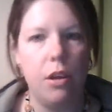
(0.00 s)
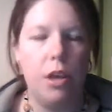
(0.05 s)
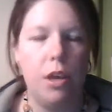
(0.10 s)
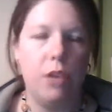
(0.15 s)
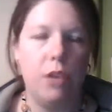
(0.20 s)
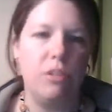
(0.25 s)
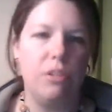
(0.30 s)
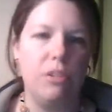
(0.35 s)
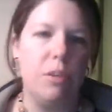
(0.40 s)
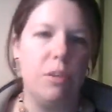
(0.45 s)

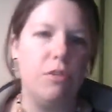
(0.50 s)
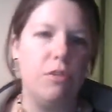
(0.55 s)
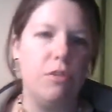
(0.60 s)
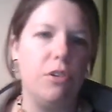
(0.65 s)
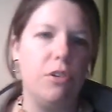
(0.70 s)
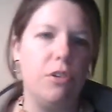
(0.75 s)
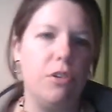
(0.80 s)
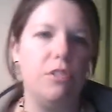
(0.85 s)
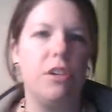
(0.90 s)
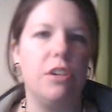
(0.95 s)
So some of
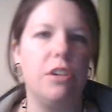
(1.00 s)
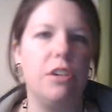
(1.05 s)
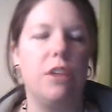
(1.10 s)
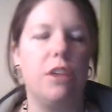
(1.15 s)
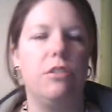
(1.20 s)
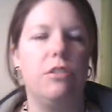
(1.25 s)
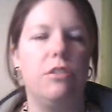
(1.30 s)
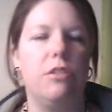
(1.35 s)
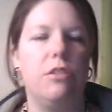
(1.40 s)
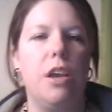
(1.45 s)
you
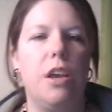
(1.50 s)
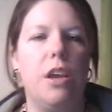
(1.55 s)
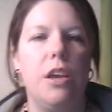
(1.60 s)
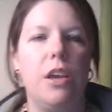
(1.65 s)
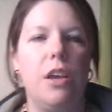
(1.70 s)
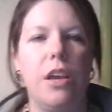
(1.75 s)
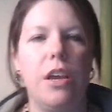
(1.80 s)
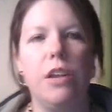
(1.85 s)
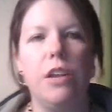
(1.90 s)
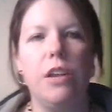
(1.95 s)
discussed
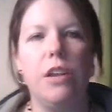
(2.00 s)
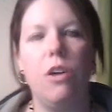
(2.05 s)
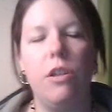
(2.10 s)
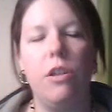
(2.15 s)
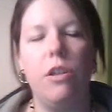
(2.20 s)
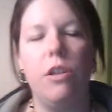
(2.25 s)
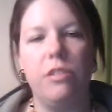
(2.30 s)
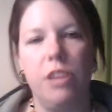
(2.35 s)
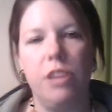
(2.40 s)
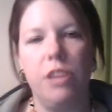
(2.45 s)
getting
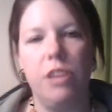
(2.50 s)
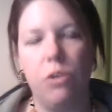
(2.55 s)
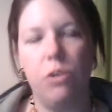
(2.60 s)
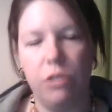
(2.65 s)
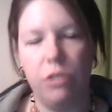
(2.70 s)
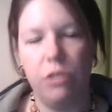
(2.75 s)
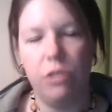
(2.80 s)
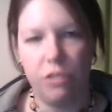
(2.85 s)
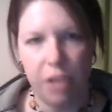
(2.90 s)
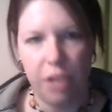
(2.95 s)
all the
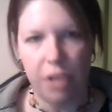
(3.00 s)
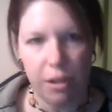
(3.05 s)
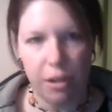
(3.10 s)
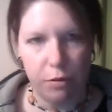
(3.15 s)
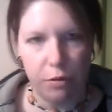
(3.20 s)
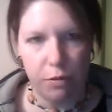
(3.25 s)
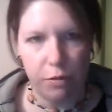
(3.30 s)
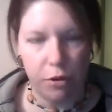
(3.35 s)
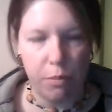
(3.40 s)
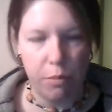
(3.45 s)
stakeholders
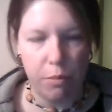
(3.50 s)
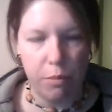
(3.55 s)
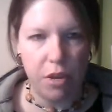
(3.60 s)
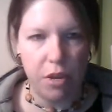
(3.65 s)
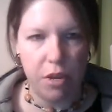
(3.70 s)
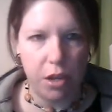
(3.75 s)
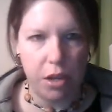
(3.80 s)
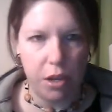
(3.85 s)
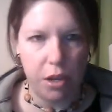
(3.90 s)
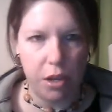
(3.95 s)
together for a
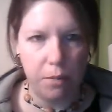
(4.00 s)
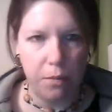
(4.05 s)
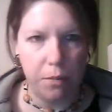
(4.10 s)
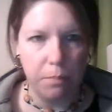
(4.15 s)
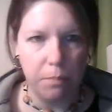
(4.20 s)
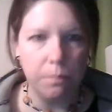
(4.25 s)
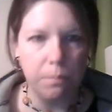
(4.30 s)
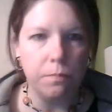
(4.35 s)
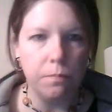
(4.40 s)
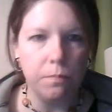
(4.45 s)
meeting.
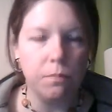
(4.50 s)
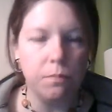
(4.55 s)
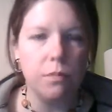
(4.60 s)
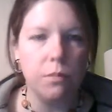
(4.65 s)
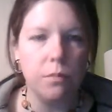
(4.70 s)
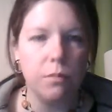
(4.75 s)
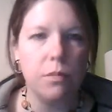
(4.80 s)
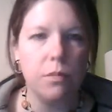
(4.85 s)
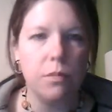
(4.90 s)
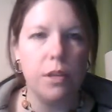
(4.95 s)

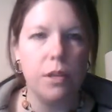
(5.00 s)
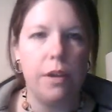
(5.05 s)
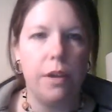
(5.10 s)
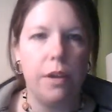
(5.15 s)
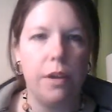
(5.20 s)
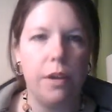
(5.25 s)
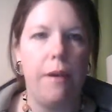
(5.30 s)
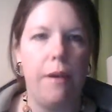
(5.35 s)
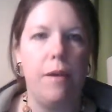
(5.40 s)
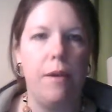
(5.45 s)

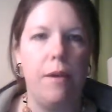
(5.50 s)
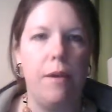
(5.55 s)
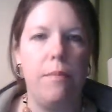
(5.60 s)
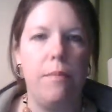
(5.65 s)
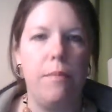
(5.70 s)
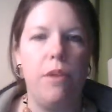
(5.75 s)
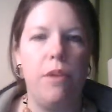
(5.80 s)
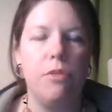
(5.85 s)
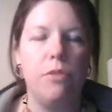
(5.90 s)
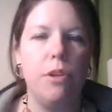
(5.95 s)

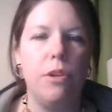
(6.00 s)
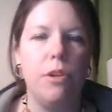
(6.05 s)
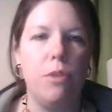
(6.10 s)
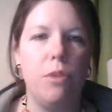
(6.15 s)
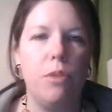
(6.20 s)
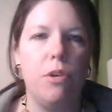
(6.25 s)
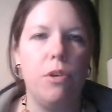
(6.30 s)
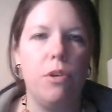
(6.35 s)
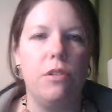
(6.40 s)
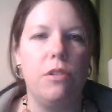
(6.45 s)
And really
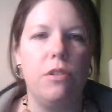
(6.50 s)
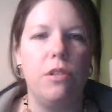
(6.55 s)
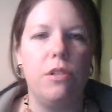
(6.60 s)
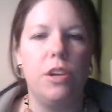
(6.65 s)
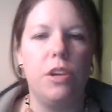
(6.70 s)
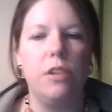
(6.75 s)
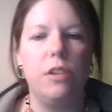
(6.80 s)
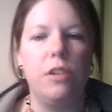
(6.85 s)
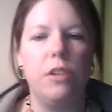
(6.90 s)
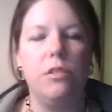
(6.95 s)
one of the
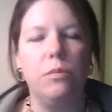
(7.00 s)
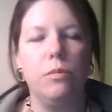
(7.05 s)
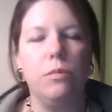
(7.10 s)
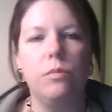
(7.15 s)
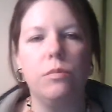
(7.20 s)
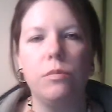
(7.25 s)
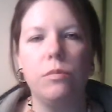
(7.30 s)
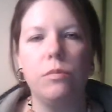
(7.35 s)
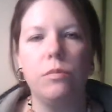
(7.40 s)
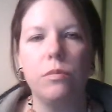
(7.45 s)
things
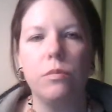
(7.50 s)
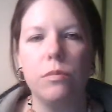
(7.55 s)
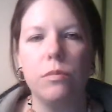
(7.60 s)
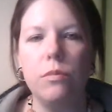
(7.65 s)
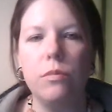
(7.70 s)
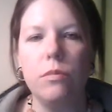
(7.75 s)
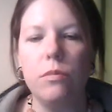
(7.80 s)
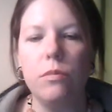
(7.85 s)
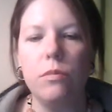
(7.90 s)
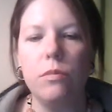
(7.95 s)

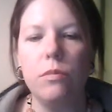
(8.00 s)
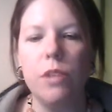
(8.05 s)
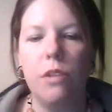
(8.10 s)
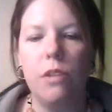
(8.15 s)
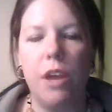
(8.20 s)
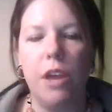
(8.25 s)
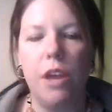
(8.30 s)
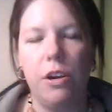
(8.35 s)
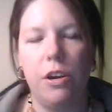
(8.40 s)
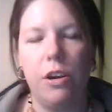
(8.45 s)

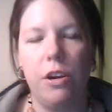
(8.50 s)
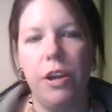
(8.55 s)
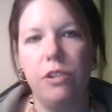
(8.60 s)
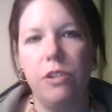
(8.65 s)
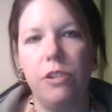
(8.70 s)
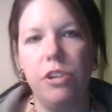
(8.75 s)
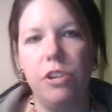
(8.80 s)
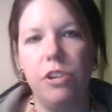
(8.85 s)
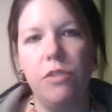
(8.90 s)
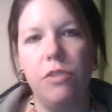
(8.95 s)
that Craig
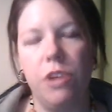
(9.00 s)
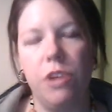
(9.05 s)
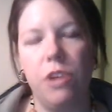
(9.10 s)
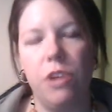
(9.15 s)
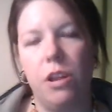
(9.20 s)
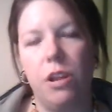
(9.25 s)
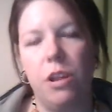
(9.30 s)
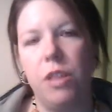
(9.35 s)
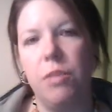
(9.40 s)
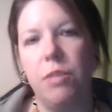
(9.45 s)
should have
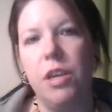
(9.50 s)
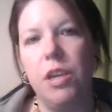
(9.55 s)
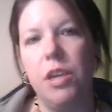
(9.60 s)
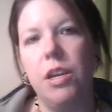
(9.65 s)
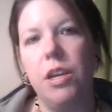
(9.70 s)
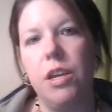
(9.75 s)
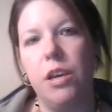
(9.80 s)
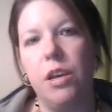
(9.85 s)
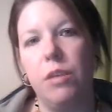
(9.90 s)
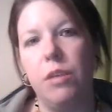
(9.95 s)
done in the
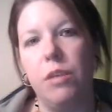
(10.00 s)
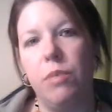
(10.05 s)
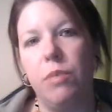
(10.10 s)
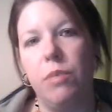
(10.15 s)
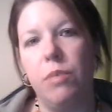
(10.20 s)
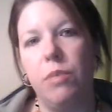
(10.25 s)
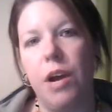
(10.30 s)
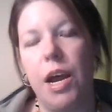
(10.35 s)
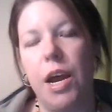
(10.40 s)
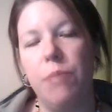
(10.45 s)
beginning,
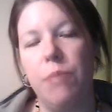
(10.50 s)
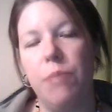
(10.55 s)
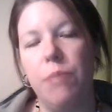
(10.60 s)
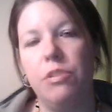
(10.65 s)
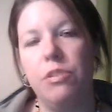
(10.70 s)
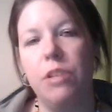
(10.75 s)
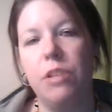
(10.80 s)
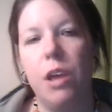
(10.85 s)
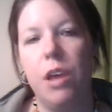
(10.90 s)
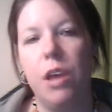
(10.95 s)

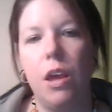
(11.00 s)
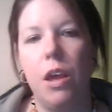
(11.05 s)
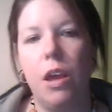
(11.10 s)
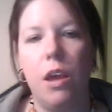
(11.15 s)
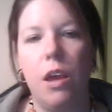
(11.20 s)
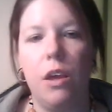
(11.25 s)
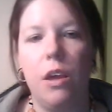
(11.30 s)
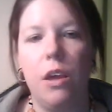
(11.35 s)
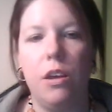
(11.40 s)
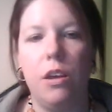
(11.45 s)
perhaps,
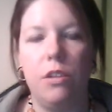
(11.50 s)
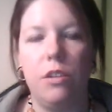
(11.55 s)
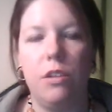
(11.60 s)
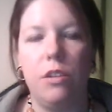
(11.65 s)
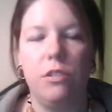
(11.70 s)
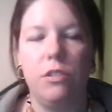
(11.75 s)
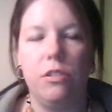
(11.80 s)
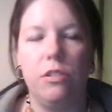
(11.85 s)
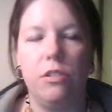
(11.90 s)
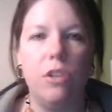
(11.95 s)

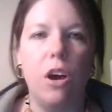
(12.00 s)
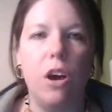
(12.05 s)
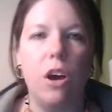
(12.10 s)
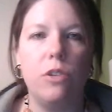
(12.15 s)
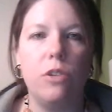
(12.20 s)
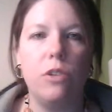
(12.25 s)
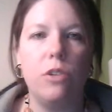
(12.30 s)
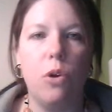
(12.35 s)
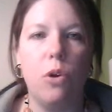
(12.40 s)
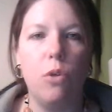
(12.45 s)
is
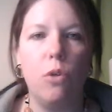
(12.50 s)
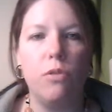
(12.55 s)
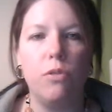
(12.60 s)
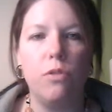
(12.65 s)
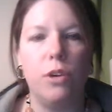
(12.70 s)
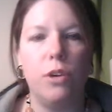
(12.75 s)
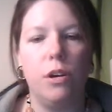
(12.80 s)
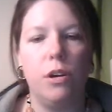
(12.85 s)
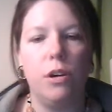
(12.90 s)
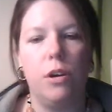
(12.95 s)
talked
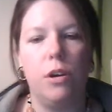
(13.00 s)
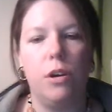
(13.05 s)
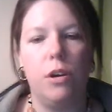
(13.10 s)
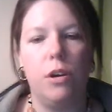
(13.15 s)
over